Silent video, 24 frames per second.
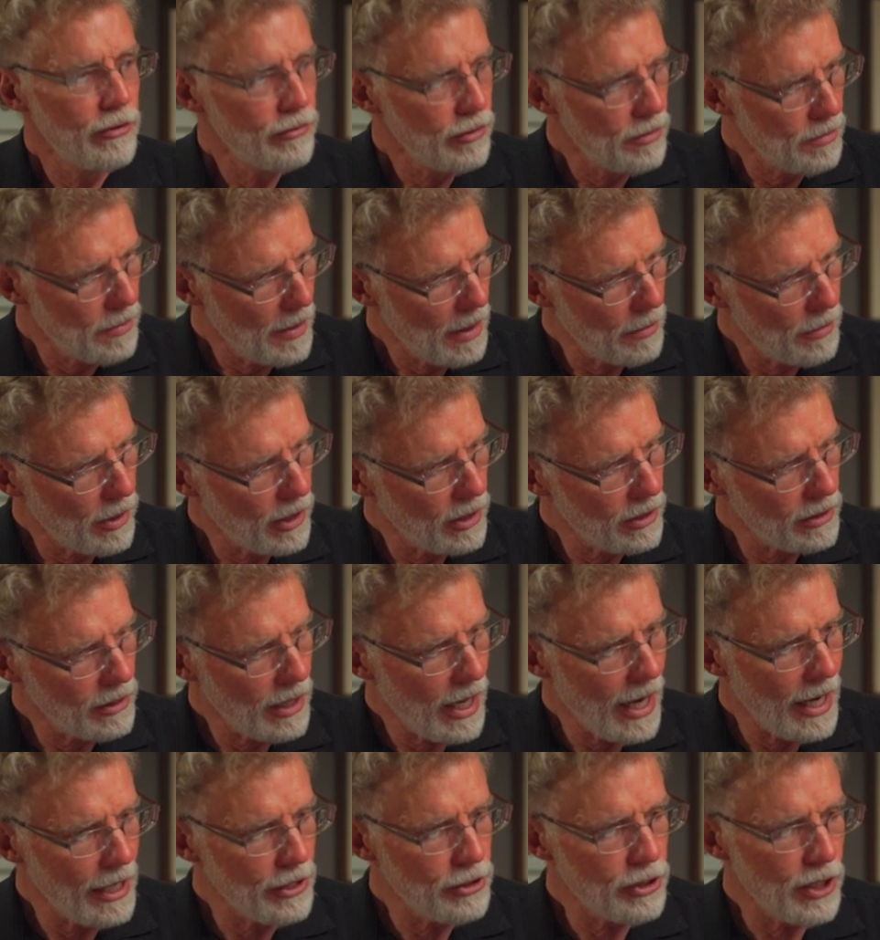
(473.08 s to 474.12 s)
Remember
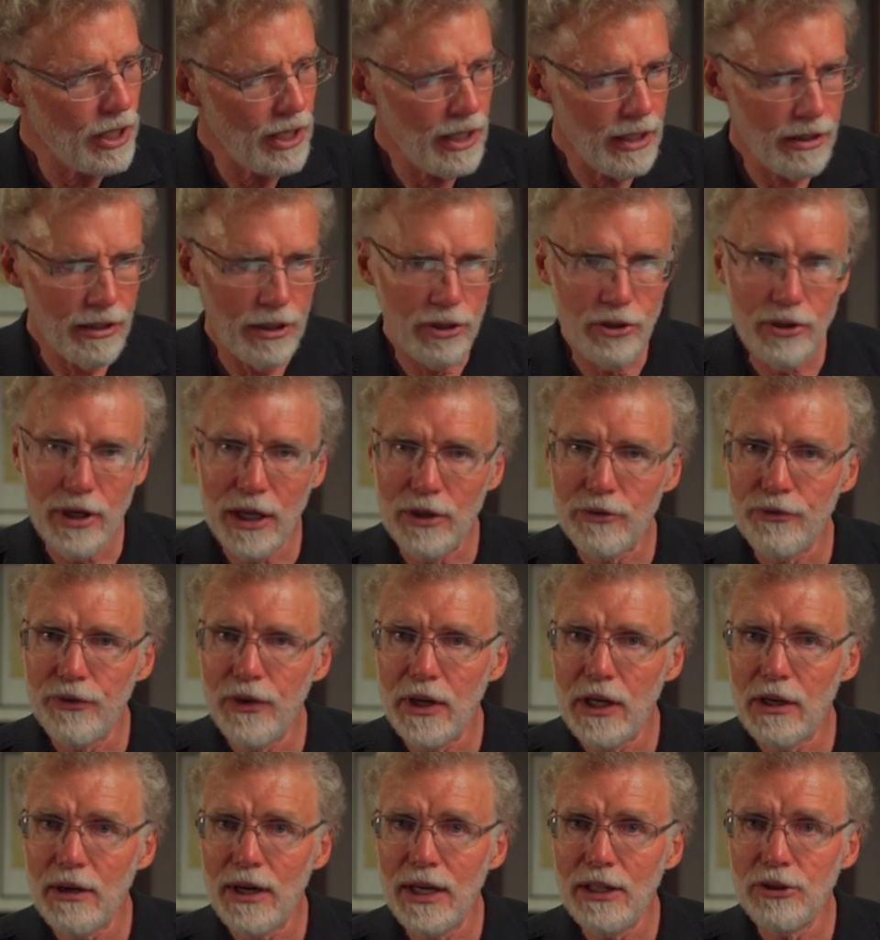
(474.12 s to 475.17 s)
Elijah in the
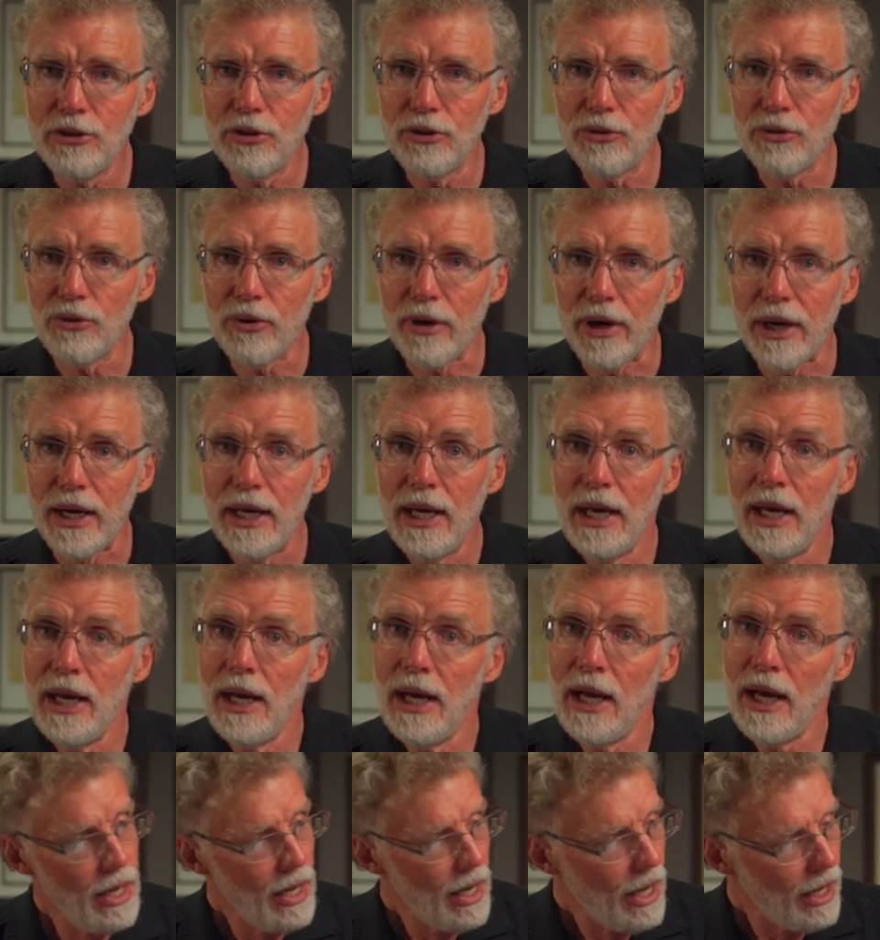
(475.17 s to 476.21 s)
Transfiguration story,
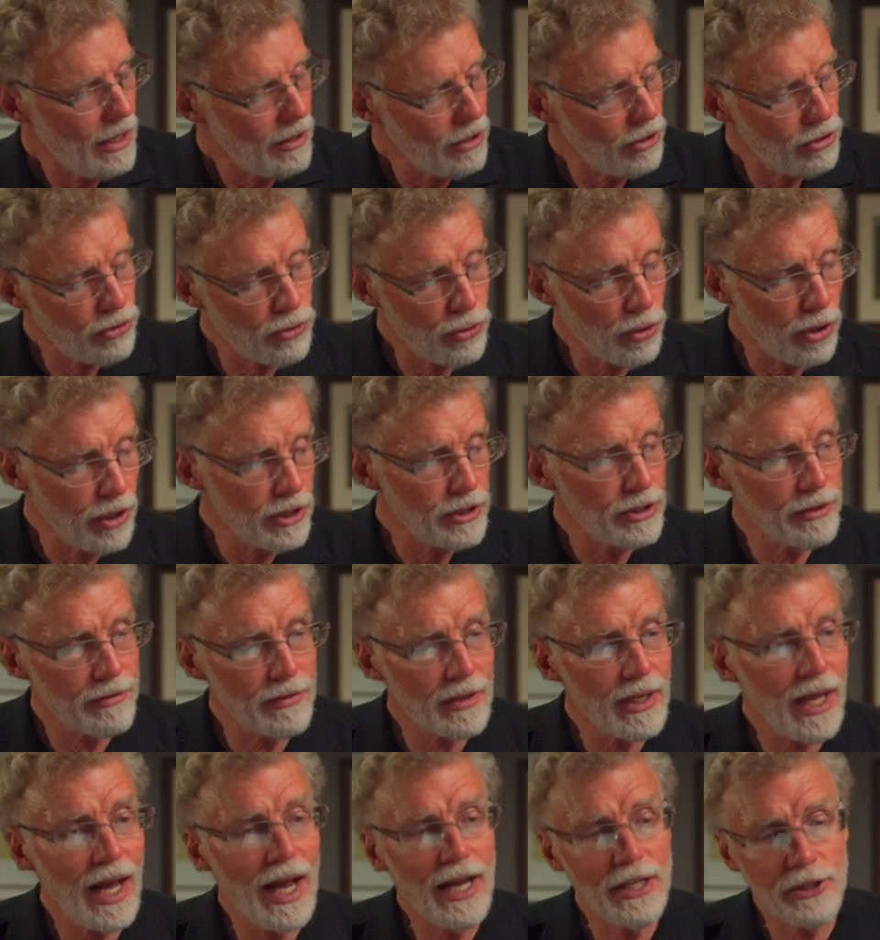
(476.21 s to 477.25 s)
and the stories of
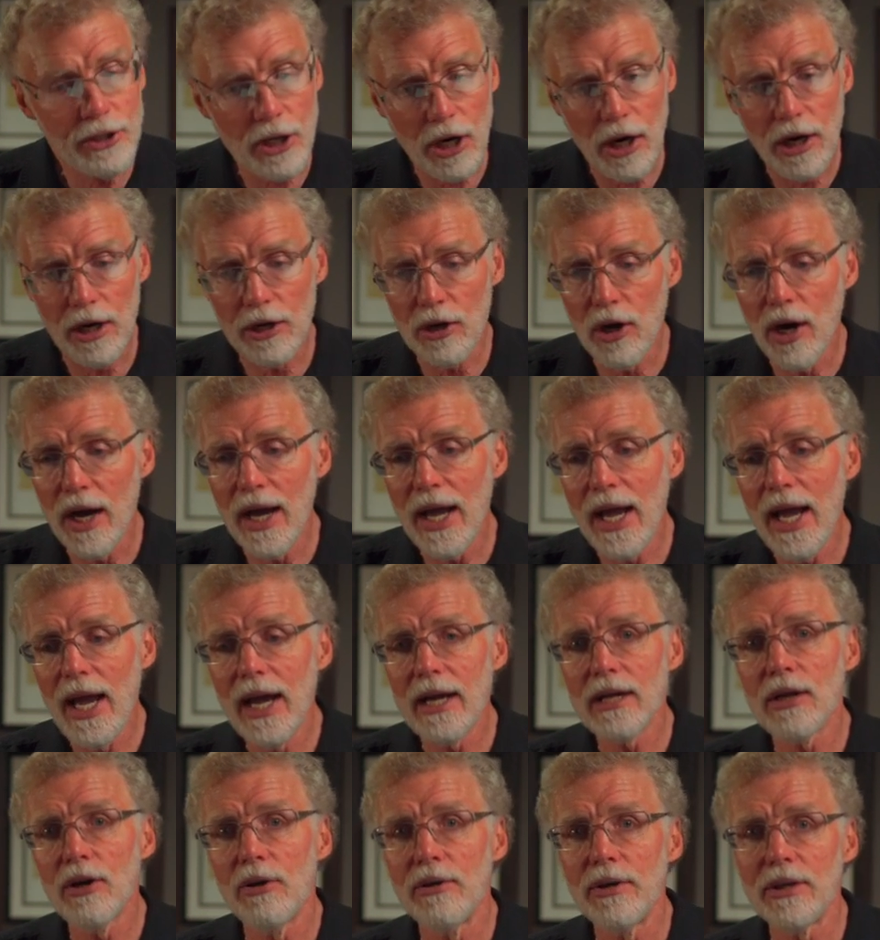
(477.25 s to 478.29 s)
Elijah are going to
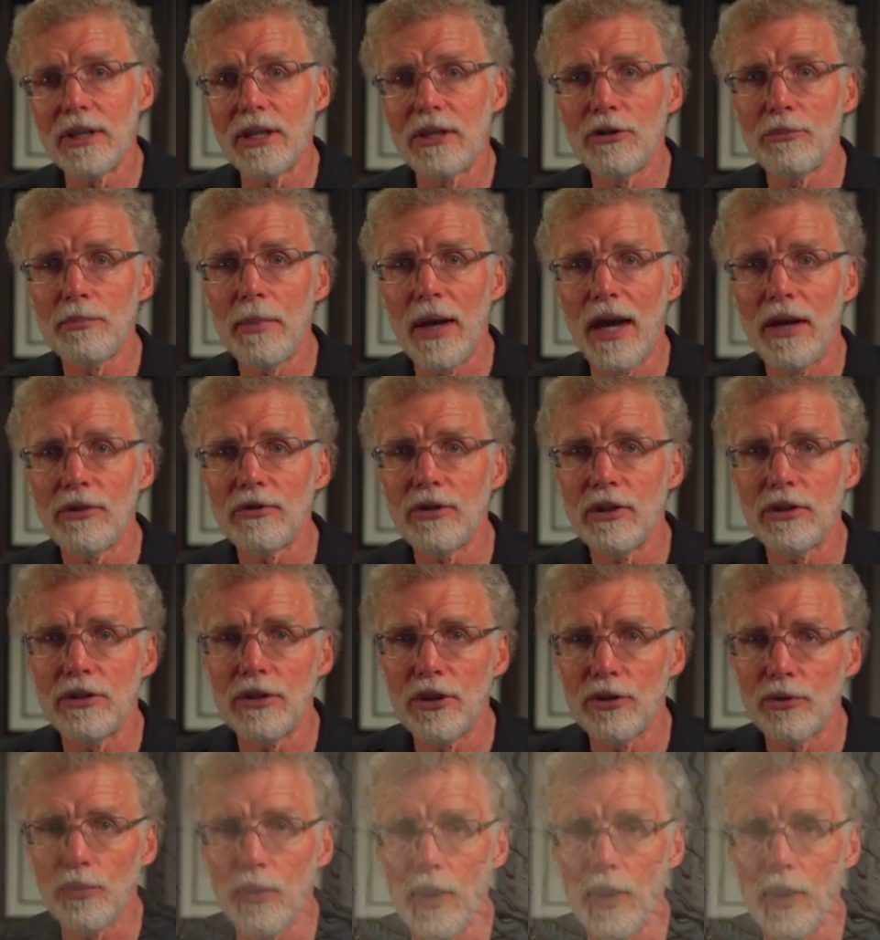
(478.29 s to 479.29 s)
echo in this passage as